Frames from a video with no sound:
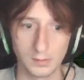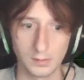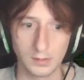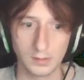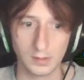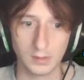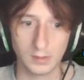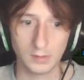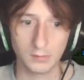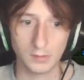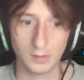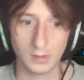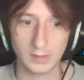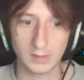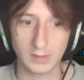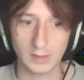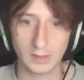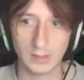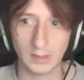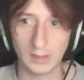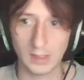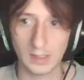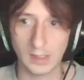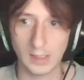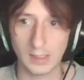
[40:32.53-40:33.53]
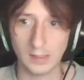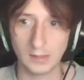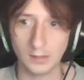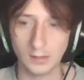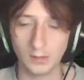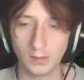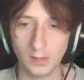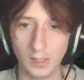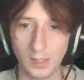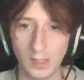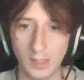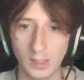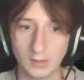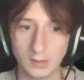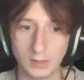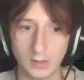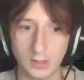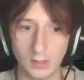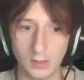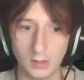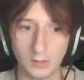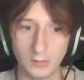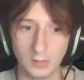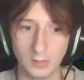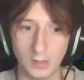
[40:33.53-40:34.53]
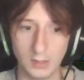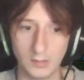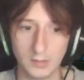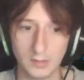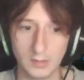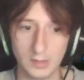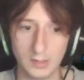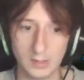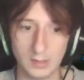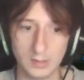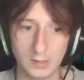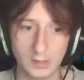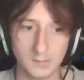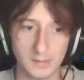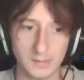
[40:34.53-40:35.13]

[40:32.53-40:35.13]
Tide's rising again. Okay, so now the tide's